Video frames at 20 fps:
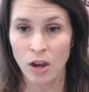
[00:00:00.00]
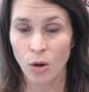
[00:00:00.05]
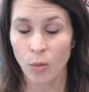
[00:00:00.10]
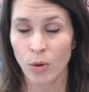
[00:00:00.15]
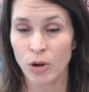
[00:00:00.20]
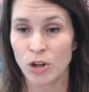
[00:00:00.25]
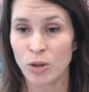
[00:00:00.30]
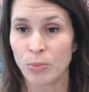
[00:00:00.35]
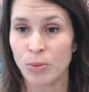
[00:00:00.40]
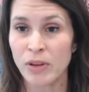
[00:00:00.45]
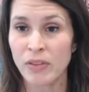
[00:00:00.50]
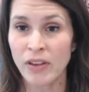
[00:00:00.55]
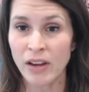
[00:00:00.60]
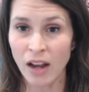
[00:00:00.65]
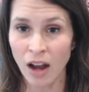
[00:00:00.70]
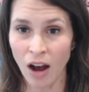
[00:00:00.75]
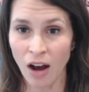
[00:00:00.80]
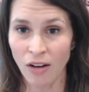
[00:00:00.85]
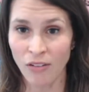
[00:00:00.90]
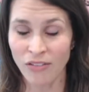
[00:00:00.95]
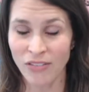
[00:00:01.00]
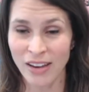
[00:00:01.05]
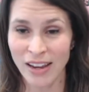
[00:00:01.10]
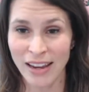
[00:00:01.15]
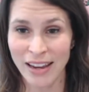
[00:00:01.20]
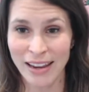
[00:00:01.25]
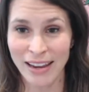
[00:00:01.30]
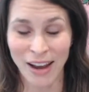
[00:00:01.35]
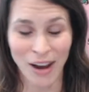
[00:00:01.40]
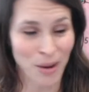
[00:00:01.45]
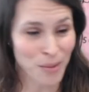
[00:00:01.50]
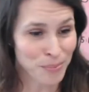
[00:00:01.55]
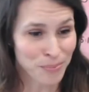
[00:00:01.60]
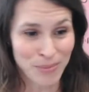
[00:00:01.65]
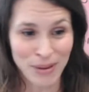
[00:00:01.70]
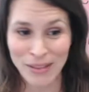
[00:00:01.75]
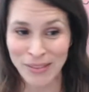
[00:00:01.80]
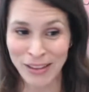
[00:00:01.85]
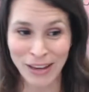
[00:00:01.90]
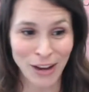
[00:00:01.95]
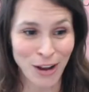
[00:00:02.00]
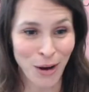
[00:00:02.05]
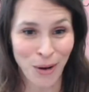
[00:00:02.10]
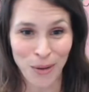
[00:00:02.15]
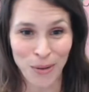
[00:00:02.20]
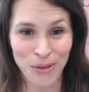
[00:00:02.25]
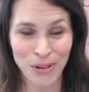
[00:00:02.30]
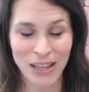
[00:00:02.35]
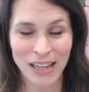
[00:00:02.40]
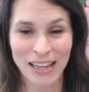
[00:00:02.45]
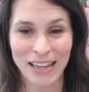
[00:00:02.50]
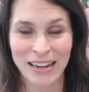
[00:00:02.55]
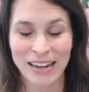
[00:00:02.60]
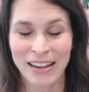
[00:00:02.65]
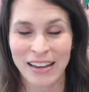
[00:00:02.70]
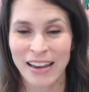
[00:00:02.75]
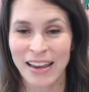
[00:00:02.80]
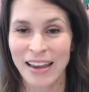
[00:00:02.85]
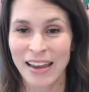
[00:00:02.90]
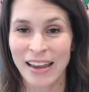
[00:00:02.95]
when you put the coffee up in the colon,